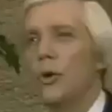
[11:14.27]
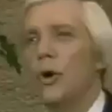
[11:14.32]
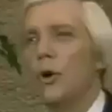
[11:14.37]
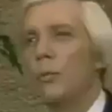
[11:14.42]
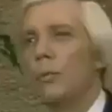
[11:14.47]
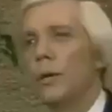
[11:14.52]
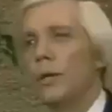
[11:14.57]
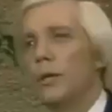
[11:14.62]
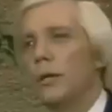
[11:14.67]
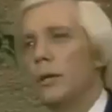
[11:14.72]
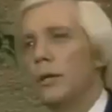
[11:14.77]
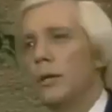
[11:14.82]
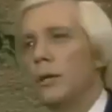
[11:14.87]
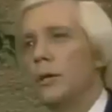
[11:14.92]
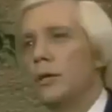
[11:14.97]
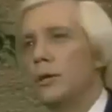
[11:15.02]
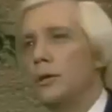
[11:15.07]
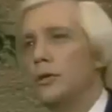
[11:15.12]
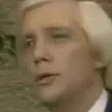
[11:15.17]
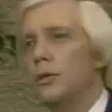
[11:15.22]
You don't know, but the
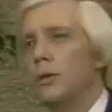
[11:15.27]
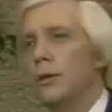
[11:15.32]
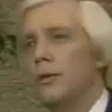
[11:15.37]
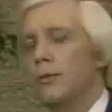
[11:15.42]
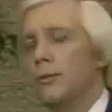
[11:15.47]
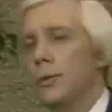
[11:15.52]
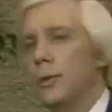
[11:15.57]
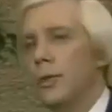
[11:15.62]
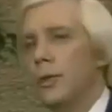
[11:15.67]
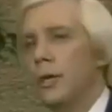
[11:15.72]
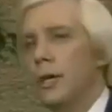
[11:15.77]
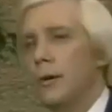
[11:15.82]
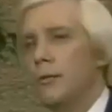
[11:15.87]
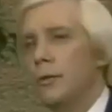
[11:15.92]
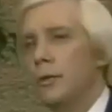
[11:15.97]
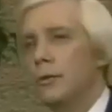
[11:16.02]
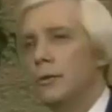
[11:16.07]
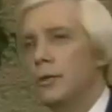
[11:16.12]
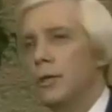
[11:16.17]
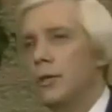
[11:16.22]
conclusion with the
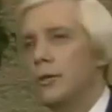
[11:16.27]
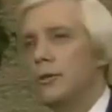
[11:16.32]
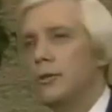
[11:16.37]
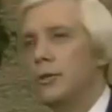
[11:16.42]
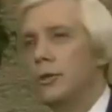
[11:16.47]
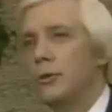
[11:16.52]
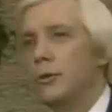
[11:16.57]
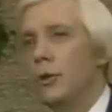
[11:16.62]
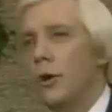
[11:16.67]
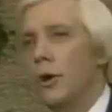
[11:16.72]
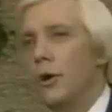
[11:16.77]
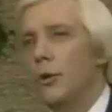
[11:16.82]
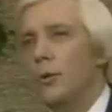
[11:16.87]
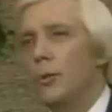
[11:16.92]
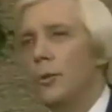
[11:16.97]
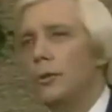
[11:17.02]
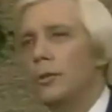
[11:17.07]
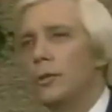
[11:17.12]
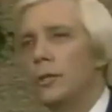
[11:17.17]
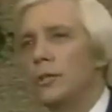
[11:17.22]
evidence that you do
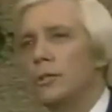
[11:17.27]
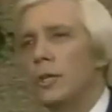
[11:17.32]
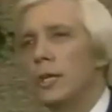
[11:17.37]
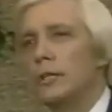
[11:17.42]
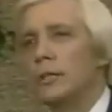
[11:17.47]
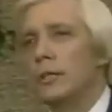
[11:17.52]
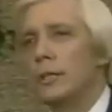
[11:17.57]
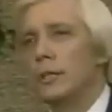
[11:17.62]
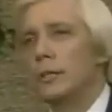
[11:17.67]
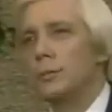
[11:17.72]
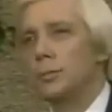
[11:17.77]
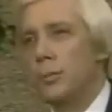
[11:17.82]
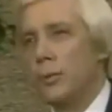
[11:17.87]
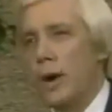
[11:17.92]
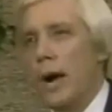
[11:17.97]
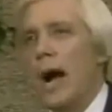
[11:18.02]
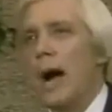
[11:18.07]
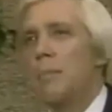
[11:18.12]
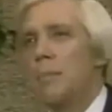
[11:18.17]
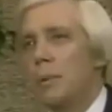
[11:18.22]
know would suggest that it's
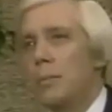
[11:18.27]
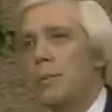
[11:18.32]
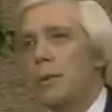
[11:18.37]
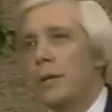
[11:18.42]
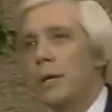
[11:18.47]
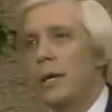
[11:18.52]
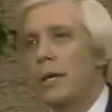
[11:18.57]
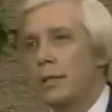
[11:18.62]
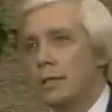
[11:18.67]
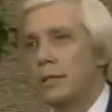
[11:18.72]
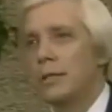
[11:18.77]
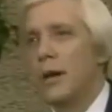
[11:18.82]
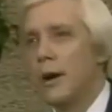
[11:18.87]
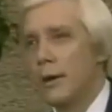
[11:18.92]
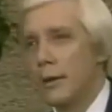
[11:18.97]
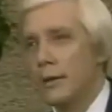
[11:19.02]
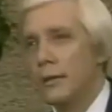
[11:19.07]
probably it